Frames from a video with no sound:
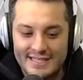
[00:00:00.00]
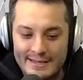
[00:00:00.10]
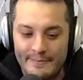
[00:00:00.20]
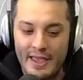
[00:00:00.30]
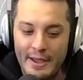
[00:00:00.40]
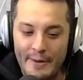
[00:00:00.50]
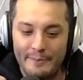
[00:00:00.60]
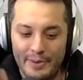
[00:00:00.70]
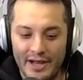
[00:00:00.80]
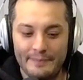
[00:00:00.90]
team,
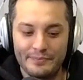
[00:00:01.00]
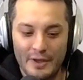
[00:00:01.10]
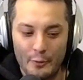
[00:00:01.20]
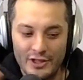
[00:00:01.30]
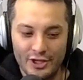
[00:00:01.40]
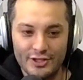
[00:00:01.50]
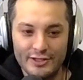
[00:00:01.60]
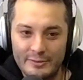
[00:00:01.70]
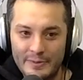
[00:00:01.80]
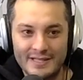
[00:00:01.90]
but we look a
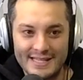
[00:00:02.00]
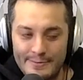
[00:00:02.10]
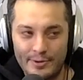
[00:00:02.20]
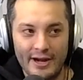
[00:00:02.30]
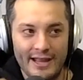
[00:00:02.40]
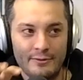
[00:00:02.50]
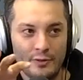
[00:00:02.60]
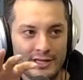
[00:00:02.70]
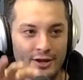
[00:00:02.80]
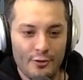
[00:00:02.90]
little bit deeper and
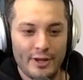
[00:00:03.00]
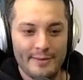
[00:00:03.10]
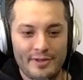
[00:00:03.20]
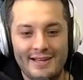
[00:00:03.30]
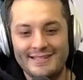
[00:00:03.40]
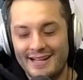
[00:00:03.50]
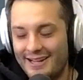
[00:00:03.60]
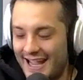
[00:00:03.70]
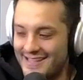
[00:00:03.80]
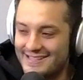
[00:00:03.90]
we know Gabe
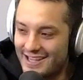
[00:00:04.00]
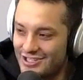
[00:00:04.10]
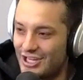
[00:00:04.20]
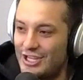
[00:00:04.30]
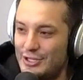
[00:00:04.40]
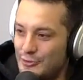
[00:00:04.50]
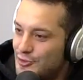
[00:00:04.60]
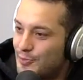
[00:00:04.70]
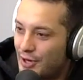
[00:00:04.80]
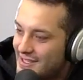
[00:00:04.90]
Landeskog has such a
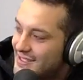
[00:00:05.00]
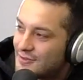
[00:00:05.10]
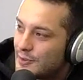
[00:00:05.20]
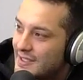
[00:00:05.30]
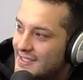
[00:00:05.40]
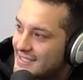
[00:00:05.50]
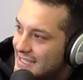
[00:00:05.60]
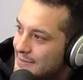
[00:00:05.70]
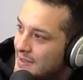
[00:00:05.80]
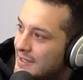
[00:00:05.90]
huge presence with this
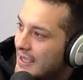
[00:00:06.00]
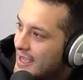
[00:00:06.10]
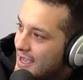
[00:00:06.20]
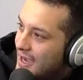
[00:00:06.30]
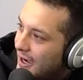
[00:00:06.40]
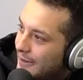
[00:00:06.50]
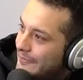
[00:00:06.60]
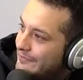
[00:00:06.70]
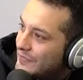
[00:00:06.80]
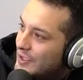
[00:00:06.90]
team and
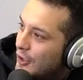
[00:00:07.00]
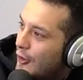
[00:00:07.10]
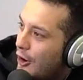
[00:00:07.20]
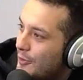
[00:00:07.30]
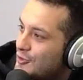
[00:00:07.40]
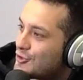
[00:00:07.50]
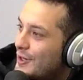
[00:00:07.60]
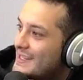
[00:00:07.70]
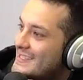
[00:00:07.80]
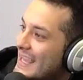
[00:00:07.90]
um, you know, almost
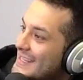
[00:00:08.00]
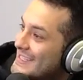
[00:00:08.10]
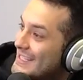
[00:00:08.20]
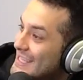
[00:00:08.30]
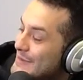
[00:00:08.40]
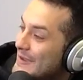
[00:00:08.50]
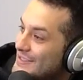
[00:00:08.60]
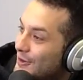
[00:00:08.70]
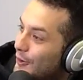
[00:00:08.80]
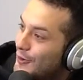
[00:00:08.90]
transcends the team as
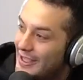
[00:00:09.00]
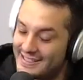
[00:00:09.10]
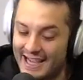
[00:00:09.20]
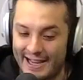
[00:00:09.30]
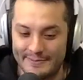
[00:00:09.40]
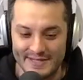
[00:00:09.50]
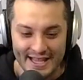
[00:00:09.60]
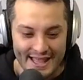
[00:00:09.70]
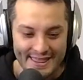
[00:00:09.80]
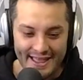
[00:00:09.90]
a whole at times.
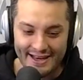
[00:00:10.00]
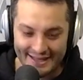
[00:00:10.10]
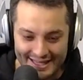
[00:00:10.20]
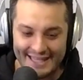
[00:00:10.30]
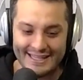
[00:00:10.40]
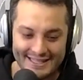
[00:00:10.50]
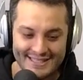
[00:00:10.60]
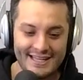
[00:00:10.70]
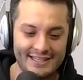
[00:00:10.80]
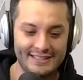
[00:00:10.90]
That it, it's
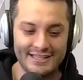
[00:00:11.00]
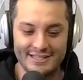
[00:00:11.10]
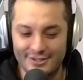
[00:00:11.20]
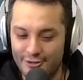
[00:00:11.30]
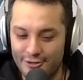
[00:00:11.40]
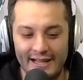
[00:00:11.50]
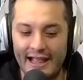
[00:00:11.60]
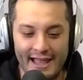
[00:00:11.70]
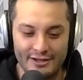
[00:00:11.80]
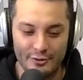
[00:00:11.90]
suddenly a story. I,
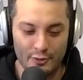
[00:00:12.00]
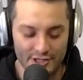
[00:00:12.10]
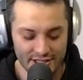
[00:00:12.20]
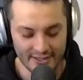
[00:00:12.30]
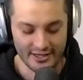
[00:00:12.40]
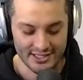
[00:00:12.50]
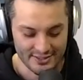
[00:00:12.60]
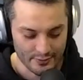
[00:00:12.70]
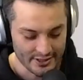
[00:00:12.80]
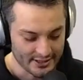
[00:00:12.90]
I, had no question there. I
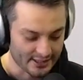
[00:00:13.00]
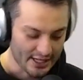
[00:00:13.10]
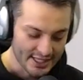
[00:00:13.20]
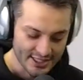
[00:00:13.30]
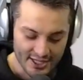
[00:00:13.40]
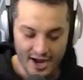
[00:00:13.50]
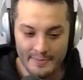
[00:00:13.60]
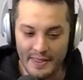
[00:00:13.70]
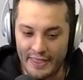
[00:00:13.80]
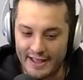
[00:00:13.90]
just wanted to to
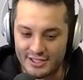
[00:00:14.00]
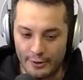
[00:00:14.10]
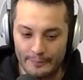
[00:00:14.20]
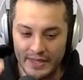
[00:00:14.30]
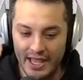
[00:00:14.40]
comment that. So,